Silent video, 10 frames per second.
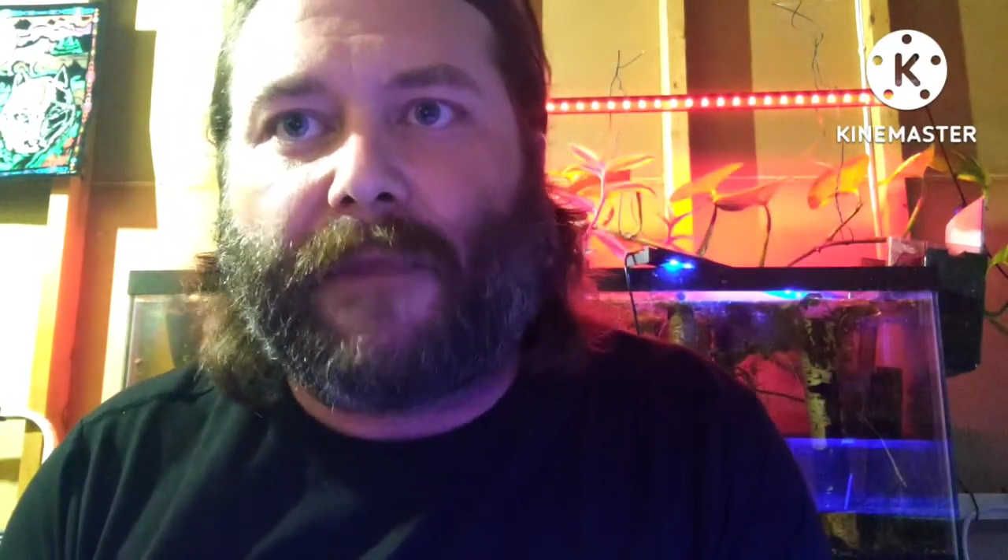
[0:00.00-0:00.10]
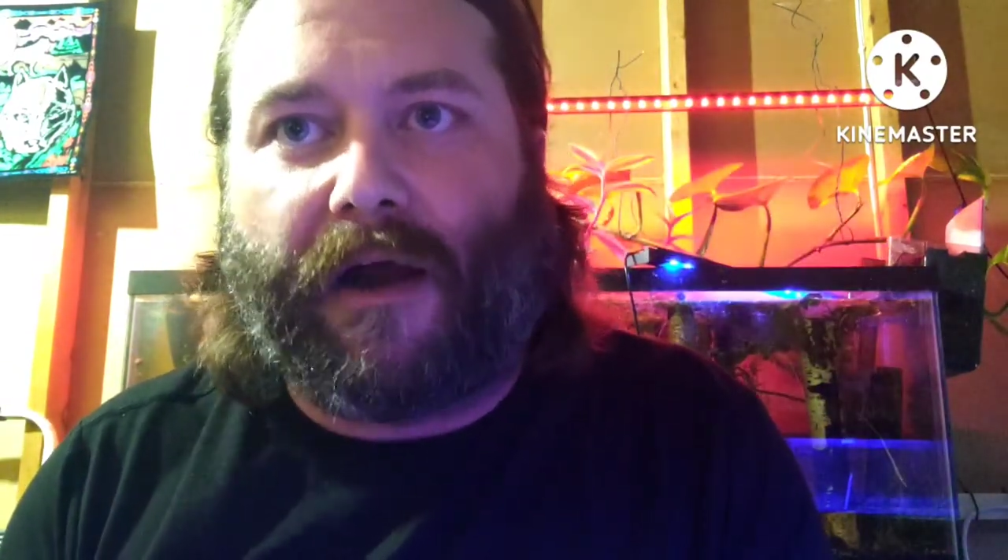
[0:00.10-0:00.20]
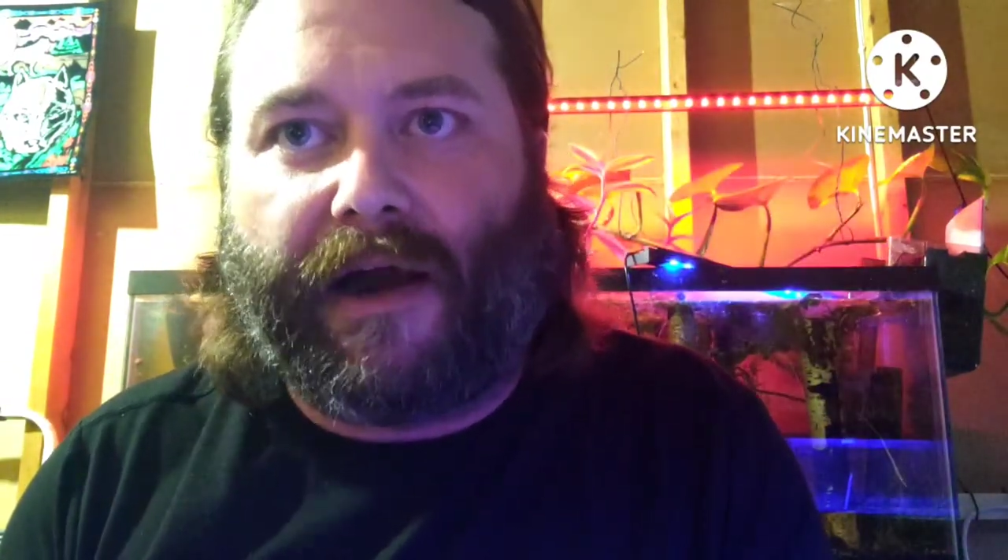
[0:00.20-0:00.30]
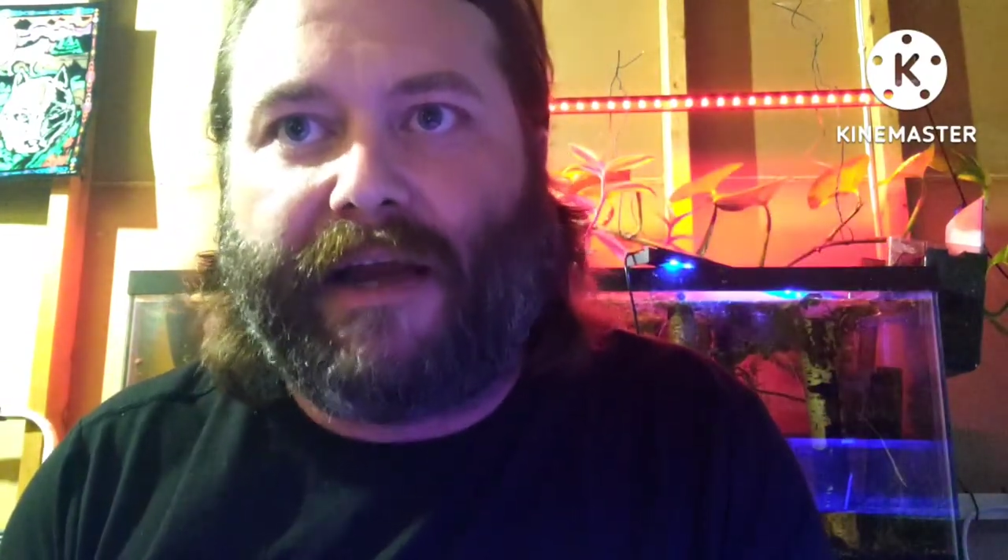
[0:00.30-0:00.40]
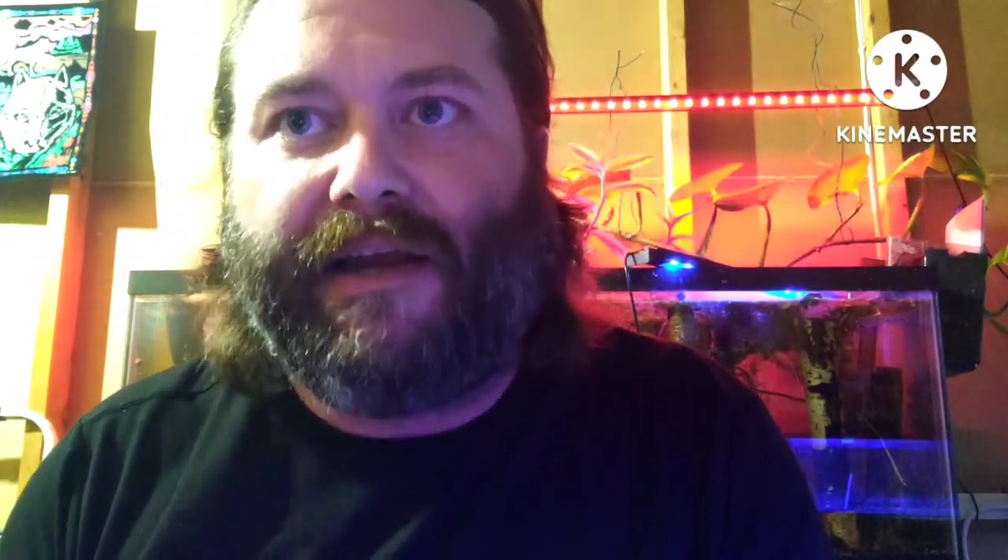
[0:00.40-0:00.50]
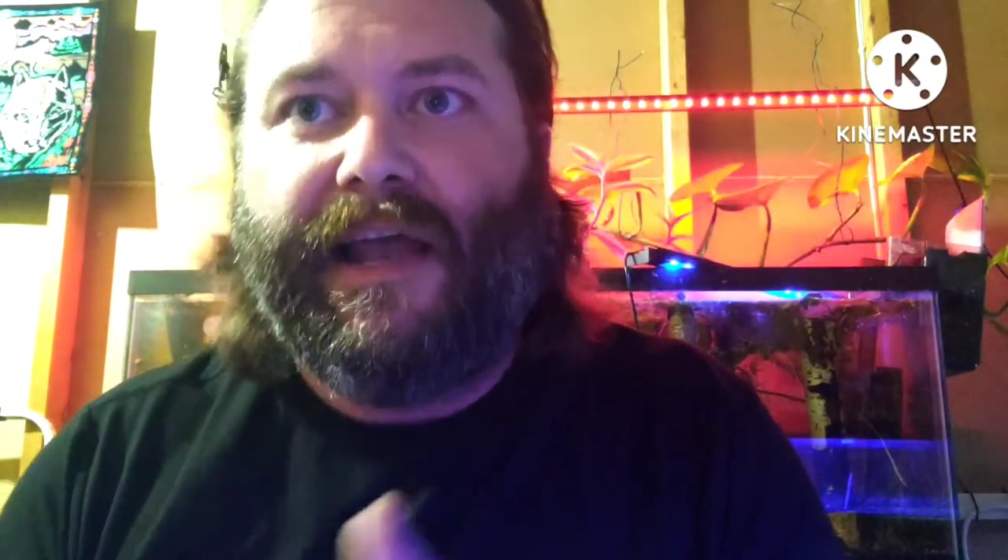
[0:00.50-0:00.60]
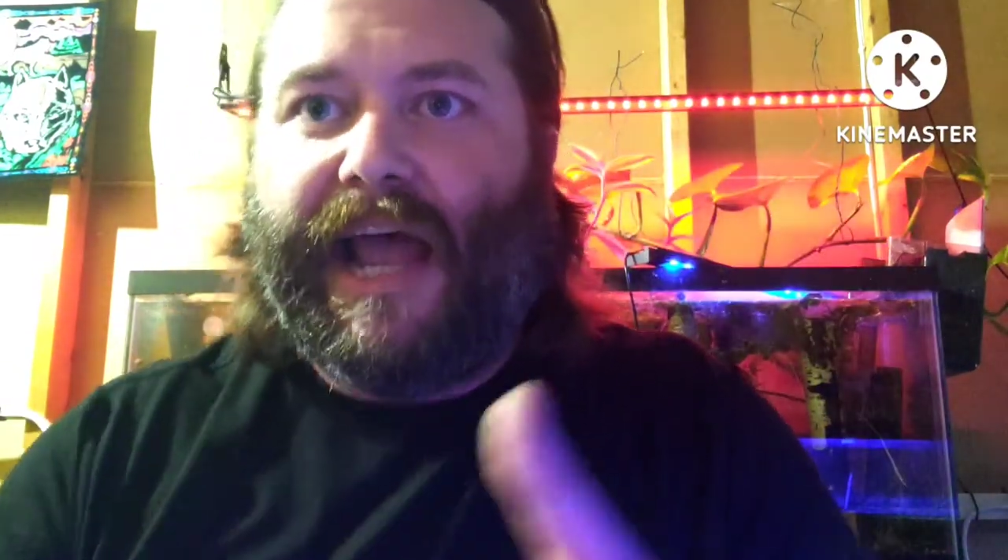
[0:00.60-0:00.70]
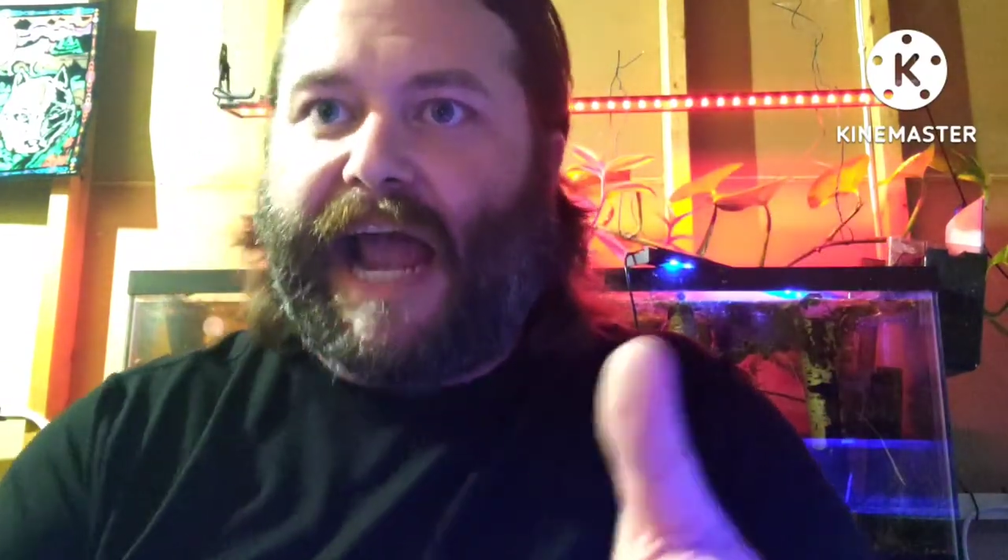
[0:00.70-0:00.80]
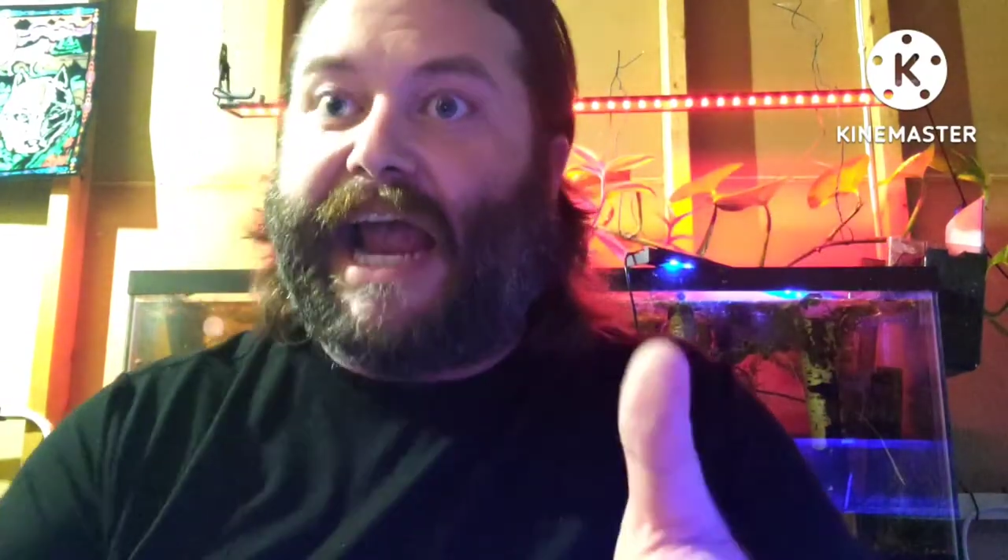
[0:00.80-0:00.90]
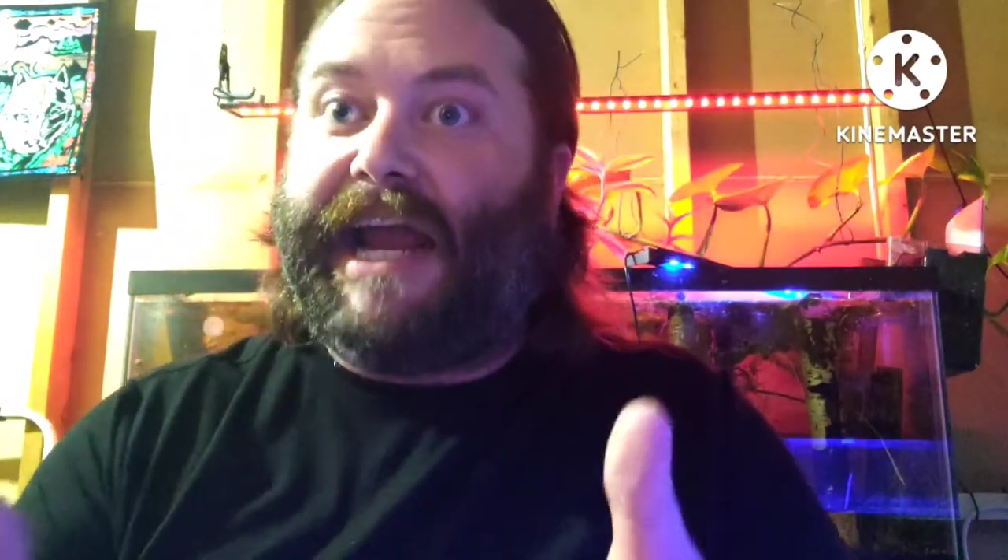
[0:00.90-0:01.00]
all right?
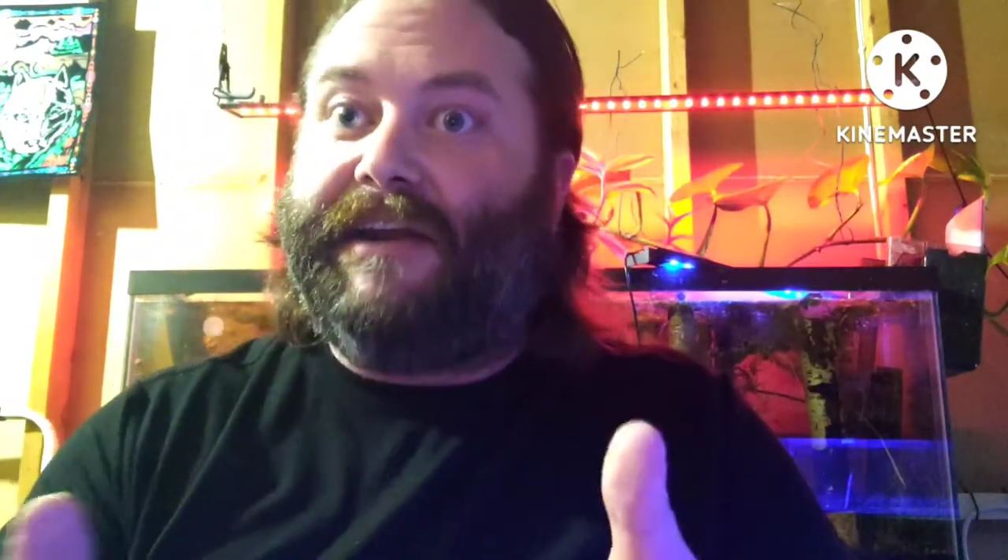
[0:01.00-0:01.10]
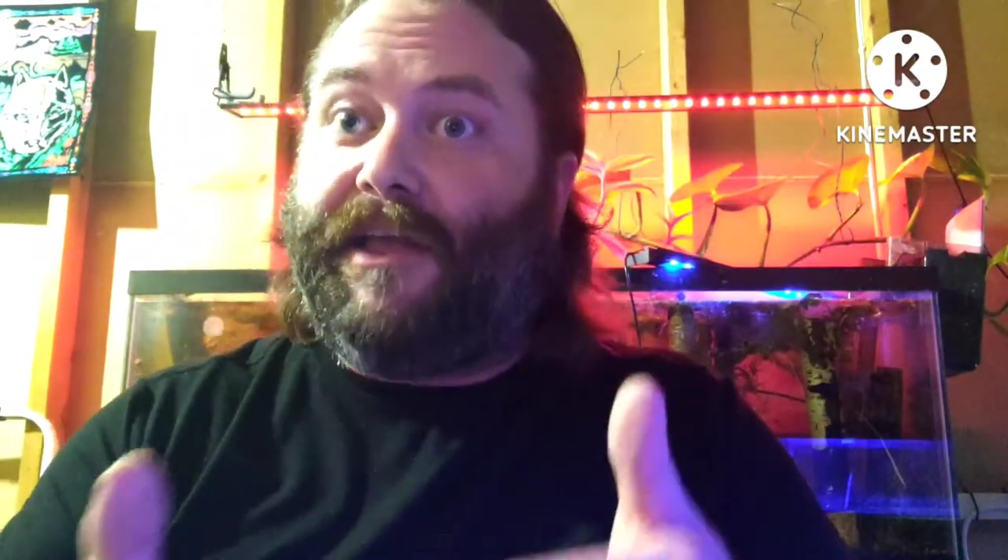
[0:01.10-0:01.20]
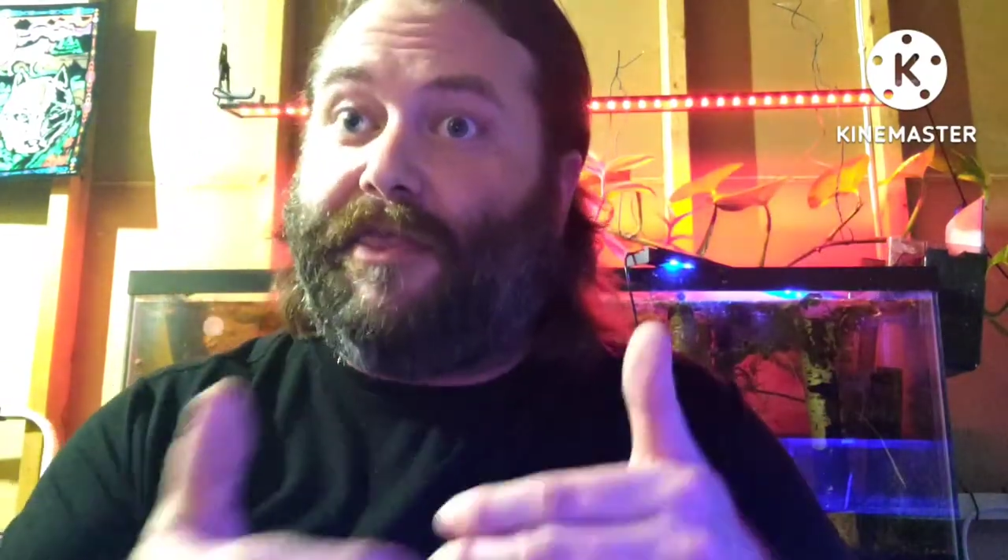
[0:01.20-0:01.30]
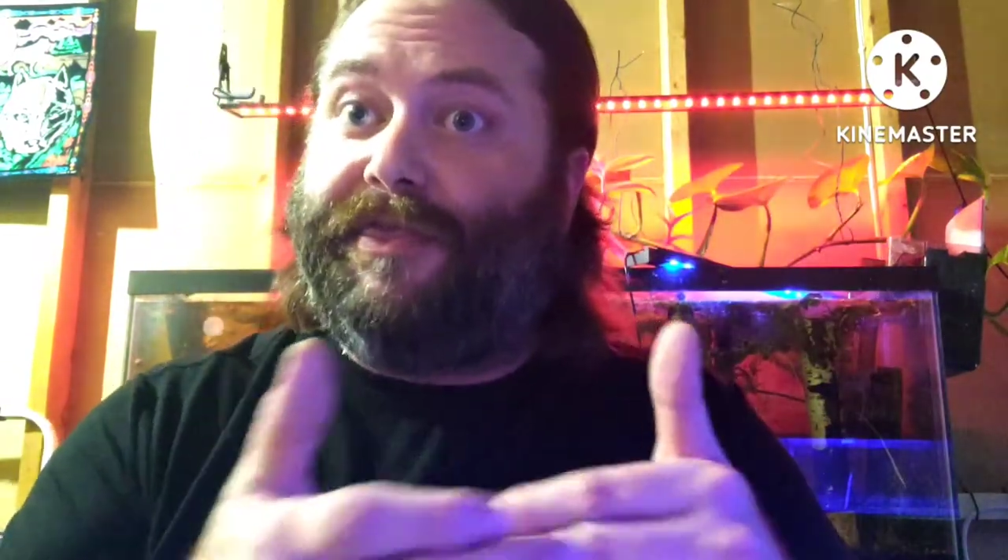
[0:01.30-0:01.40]
And